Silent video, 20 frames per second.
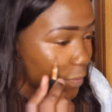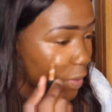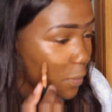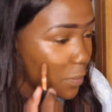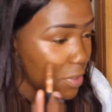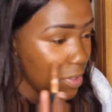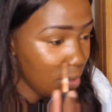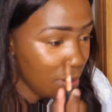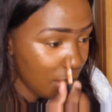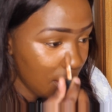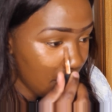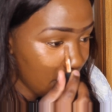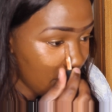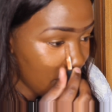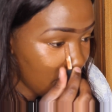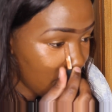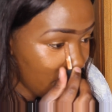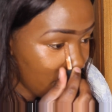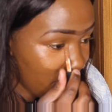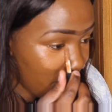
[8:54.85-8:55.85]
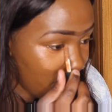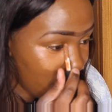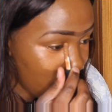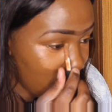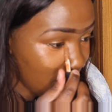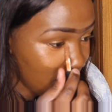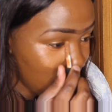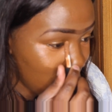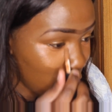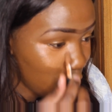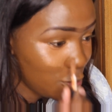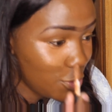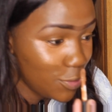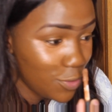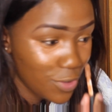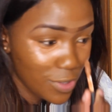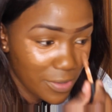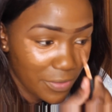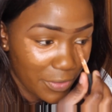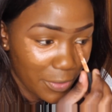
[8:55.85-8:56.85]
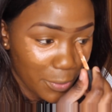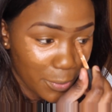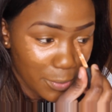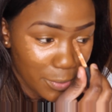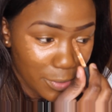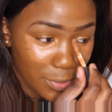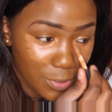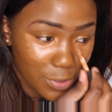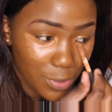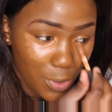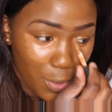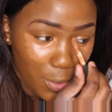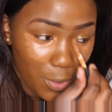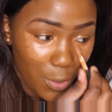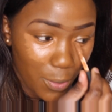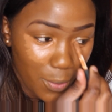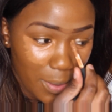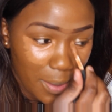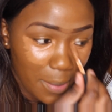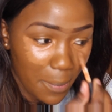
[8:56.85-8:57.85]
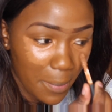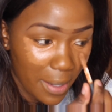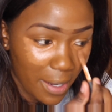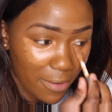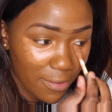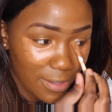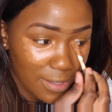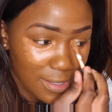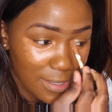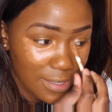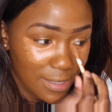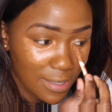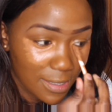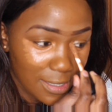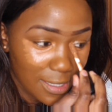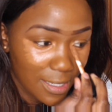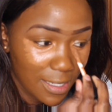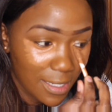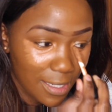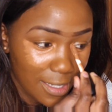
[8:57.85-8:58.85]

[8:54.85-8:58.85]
when you think about it at first, you just feel so embarrassed,